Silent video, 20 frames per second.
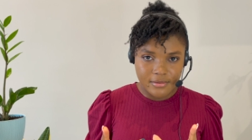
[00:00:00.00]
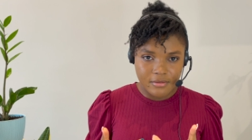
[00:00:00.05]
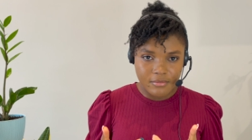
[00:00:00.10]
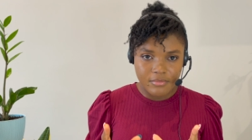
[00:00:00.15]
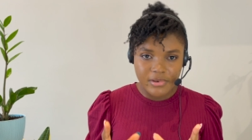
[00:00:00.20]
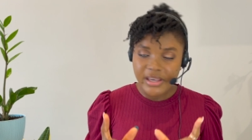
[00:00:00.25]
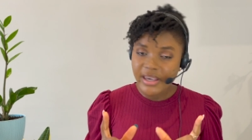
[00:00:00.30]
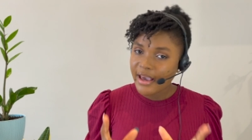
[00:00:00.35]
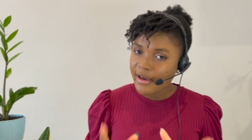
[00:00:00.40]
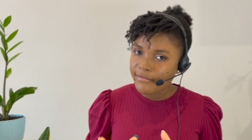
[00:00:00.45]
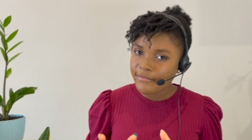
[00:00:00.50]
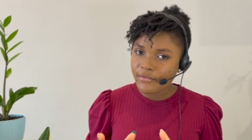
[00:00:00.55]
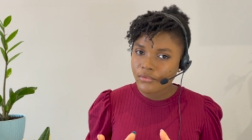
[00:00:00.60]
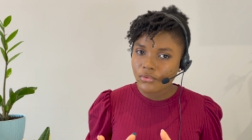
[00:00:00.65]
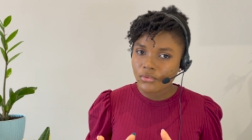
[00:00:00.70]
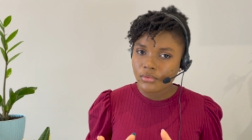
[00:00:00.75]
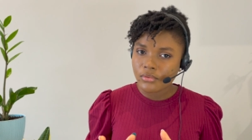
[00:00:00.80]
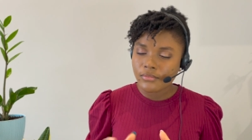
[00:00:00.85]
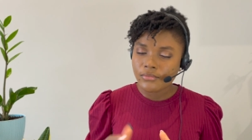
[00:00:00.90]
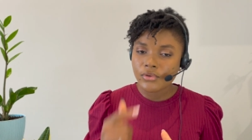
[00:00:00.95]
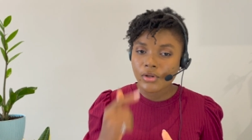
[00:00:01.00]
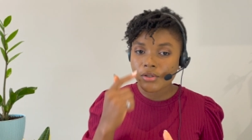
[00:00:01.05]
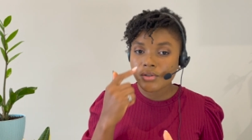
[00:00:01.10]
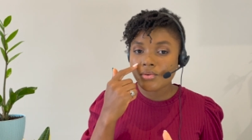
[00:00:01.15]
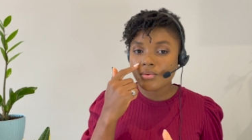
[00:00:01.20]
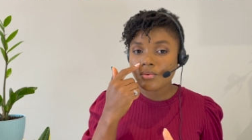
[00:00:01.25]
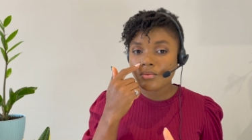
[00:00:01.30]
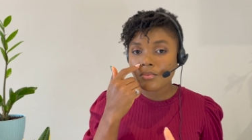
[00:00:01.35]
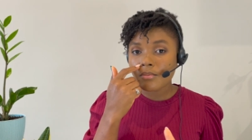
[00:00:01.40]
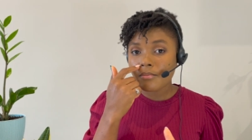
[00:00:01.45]
be careful not
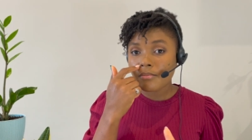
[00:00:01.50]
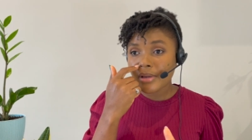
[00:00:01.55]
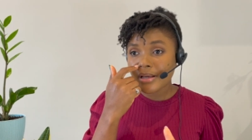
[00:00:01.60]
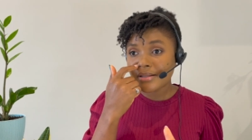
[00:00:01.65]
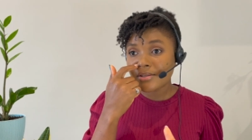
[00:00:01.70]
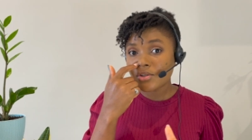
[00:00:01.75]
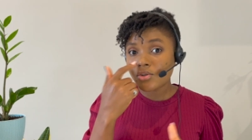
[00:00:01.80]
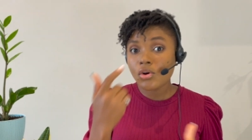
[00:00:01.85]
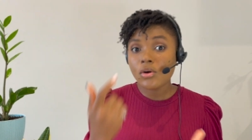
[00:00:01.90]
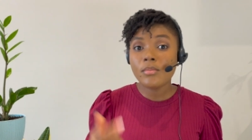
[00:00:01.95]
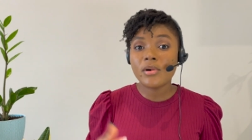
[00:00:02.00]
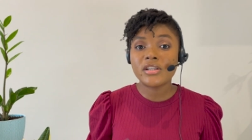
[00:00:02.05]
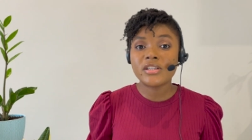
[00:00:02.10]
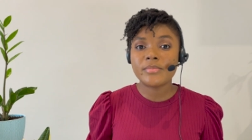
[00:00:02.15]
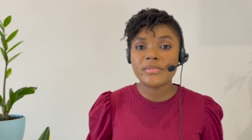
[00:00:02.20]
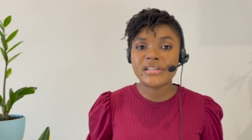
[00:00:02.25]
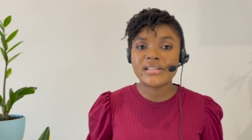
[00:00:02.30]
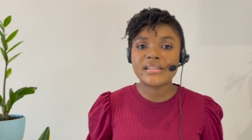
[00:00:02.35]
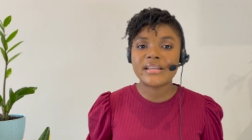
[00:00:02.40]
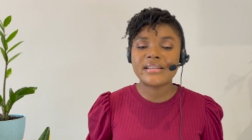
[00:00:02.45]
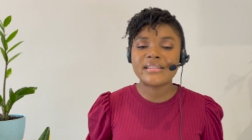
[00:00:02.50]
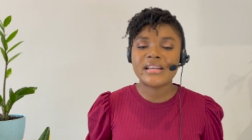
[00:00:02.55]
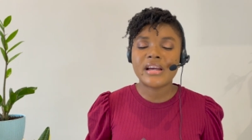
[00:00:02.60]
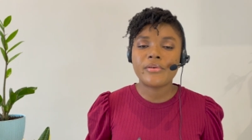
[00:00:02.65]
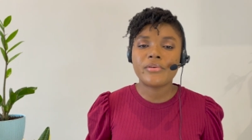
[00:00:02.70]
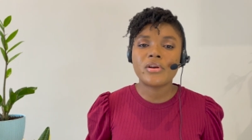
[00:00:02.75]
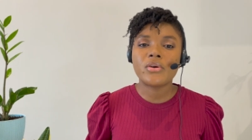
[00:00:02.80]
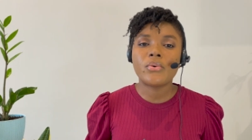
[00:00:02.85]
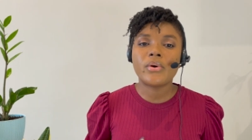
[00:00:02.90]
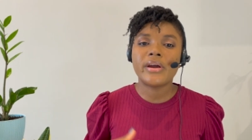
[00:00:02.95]
to make so much mistakes that
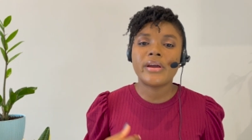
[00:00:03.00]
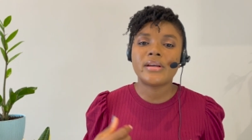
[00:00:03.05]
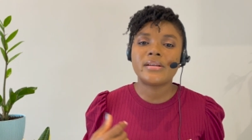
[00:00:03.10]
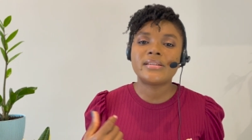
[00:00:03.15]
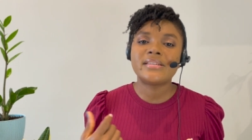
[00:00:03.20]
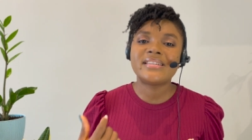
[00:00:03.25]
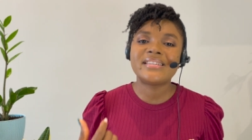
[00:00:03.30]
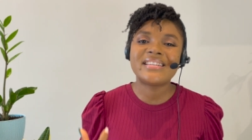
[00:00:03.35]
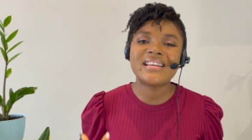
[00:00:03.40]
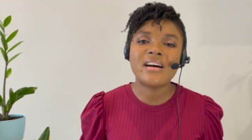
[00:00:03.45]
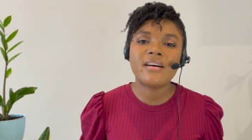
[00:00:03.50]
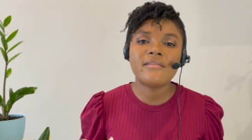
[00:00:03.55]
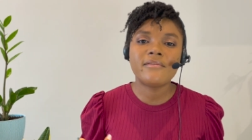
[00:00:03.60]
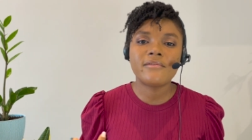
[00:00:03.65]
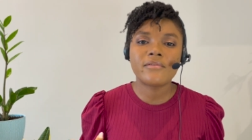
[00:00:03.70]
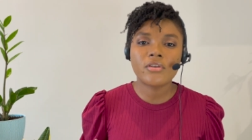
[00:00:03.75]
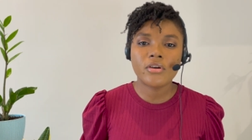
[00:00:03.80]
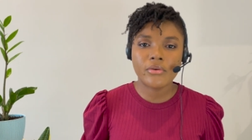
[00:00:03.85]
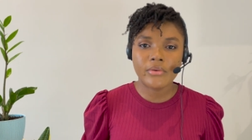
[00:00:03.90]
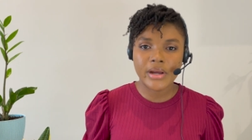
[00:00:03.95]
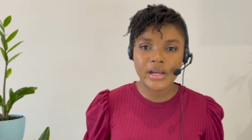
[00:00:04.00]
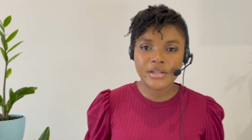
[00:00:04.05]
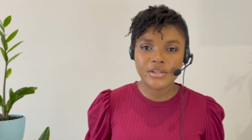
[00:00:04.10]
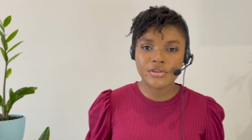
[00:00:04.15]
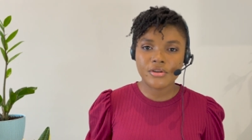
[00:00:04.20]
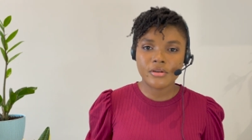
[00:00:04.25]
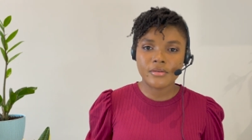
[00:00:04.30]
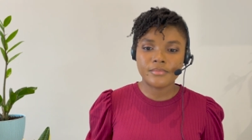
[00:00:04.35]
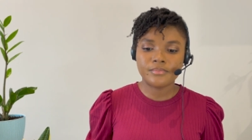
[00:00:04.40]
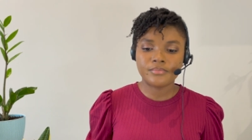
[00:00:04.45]
require
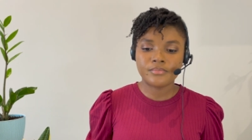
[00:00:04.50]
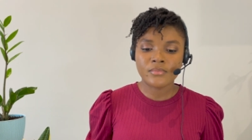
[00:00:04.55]
self-correction.